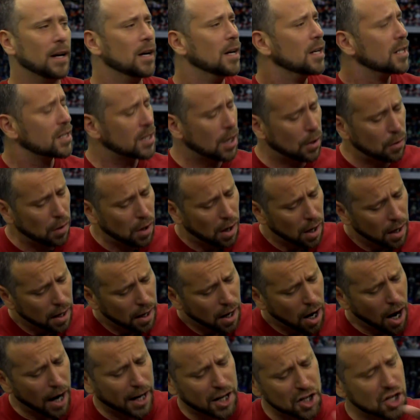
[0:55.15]
So
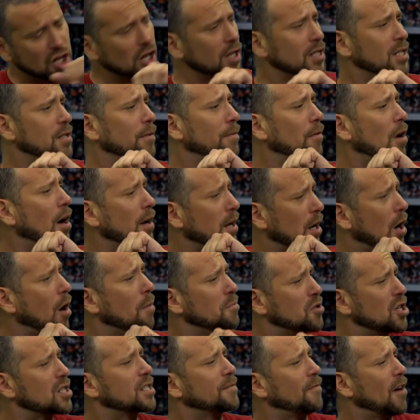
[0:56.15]
I can justify, I'm
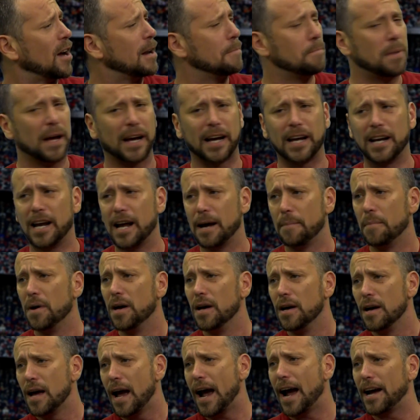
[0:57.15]
justified in picking him.
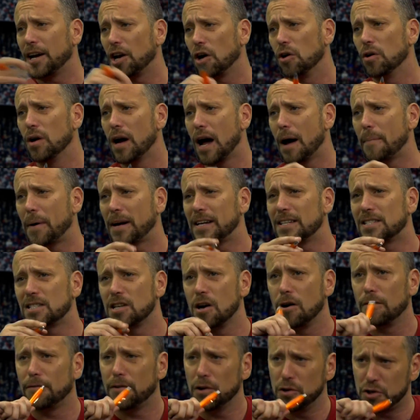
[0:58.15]
Edo, how about
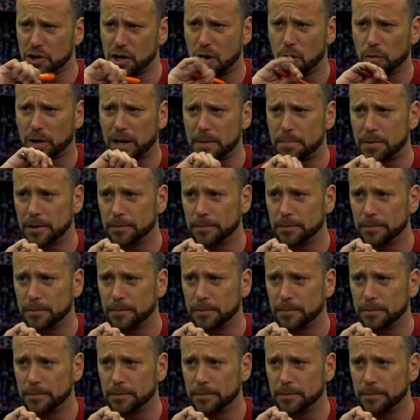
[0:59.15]
yourself? Who's your goalkeeper?